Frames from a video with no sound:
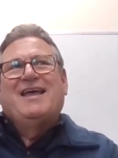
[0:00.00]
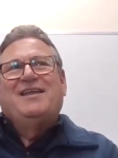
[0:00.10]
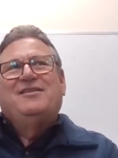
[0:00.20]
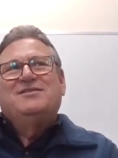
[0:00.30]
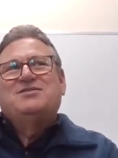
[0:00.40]

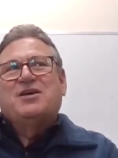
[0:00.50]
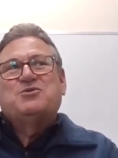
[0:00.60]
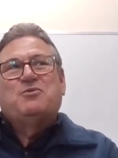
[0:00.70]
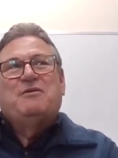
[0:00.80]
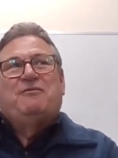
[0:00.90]
in
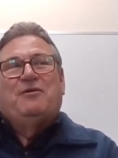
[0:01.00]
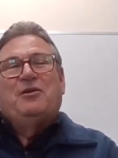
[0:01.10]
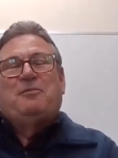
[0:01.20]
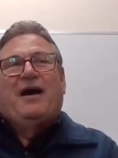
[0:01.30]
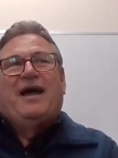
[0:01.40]
Caesarea
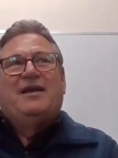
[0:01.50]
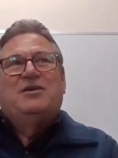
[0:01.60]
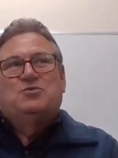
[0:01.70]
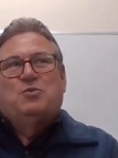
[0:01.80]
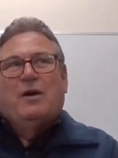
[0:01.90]
Philippi
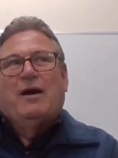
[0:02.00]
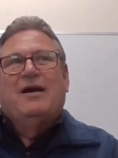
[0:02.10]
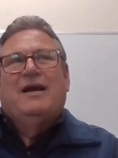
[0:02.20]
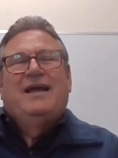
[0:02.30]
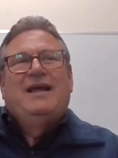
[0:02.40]
is
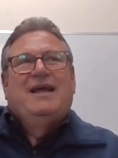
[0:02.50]
where